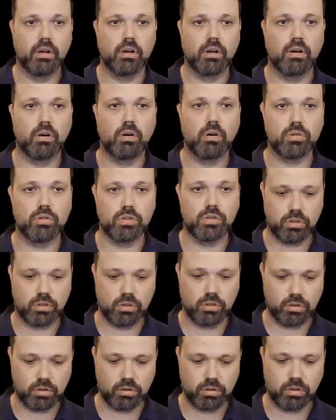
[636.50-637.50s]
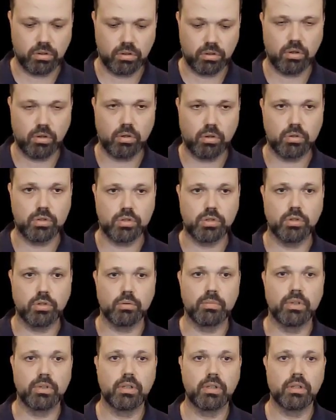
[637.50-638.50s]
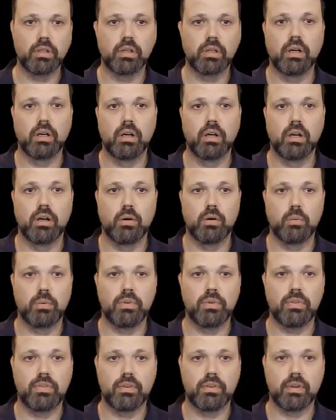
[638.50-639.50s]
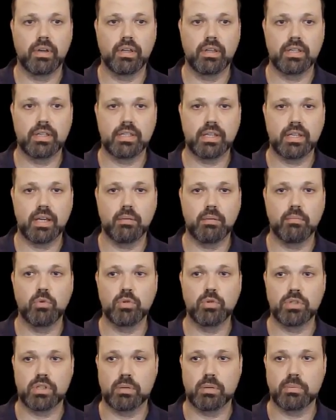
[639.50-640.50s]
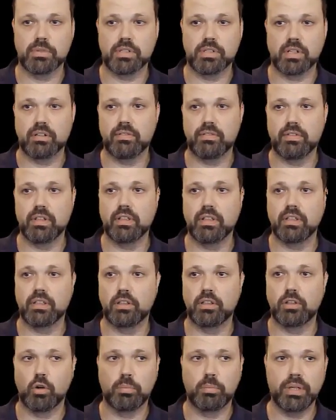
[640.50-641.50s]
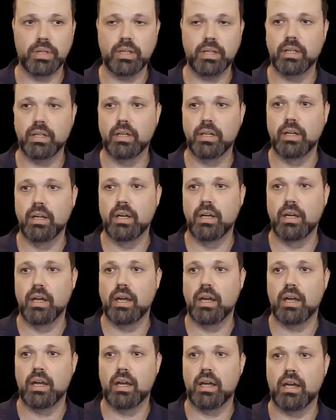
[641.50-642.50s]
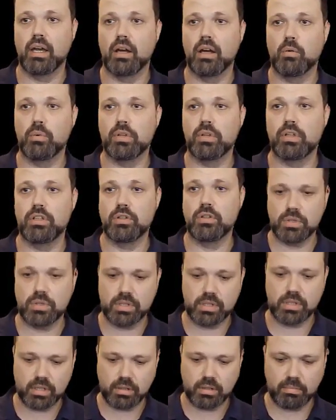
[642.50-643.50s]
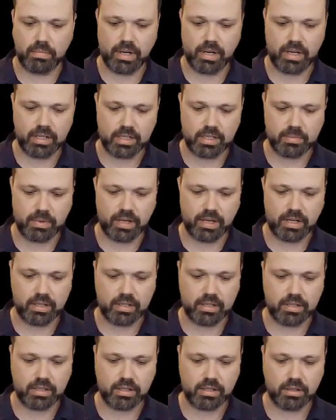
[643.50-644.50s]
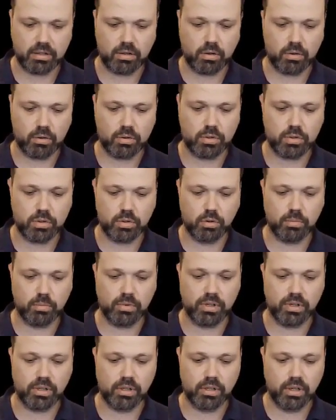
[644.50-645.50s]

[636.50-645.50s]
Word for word: console consumer with uh, the same bootstrap server topic uh, we'll use minus minus consumer